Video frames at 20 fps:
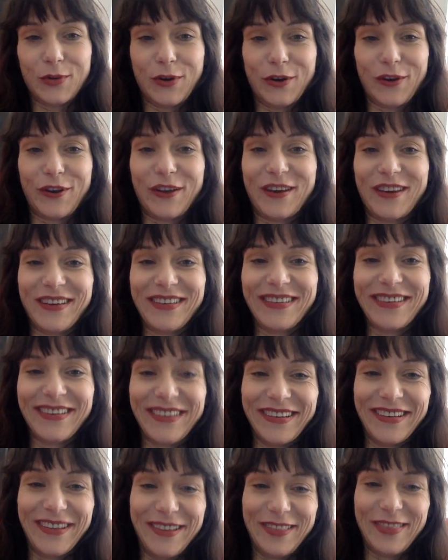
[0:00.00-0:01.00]
work
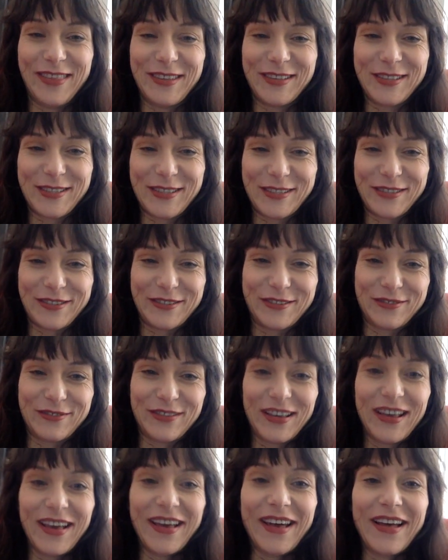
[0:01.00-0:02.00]
in this sort of
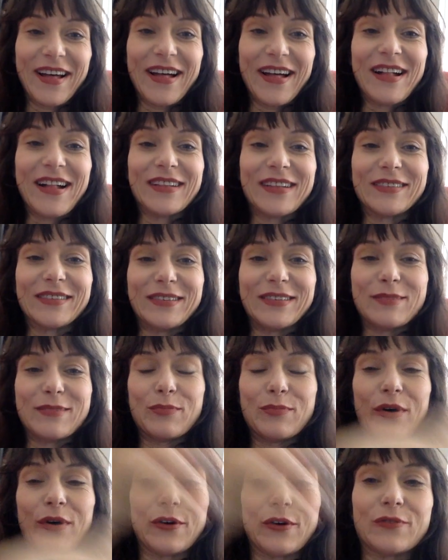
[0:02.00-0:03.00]

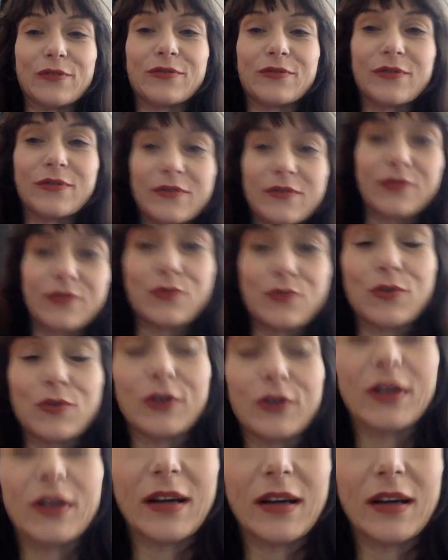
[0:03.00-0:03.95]
limbo for